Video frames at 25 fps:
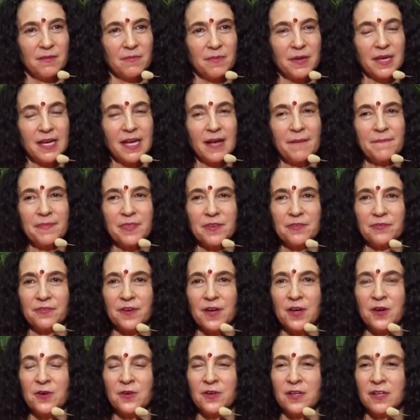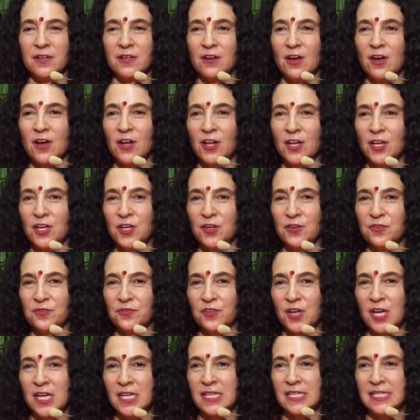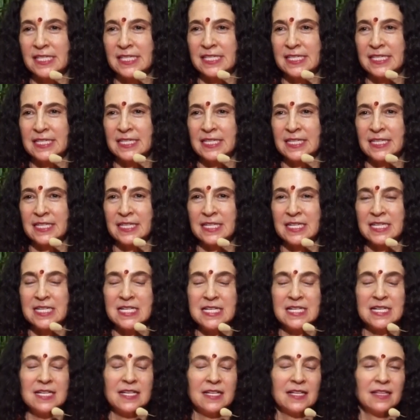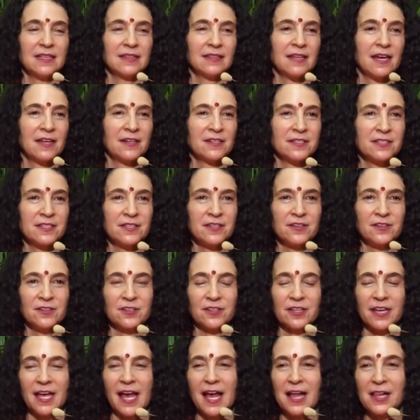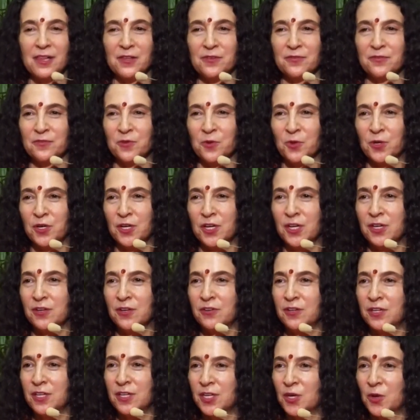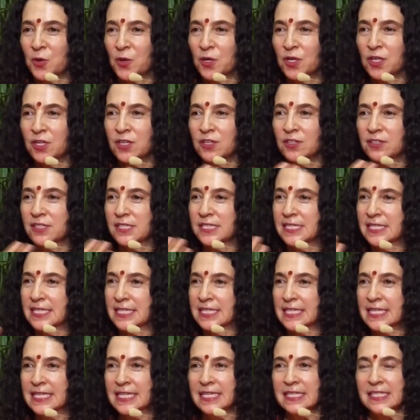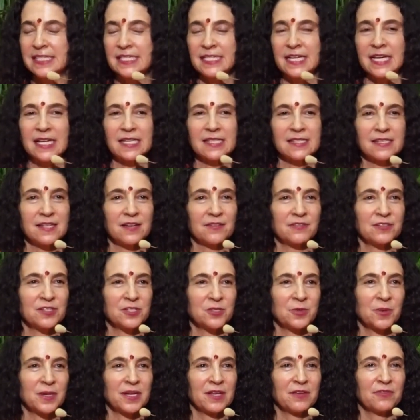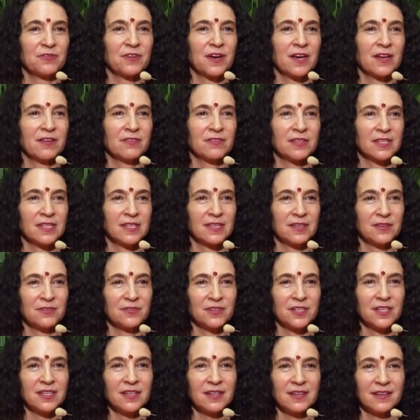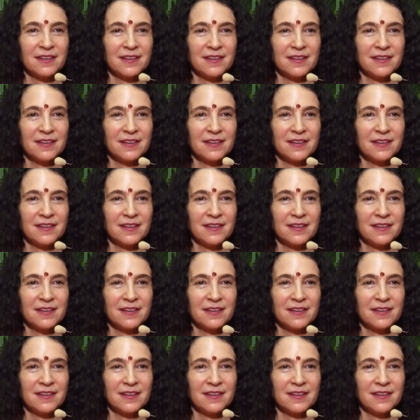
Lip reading: Pick up the phone and call your friends in London or California or New York or Sydney. It's not 7:25 in the evening.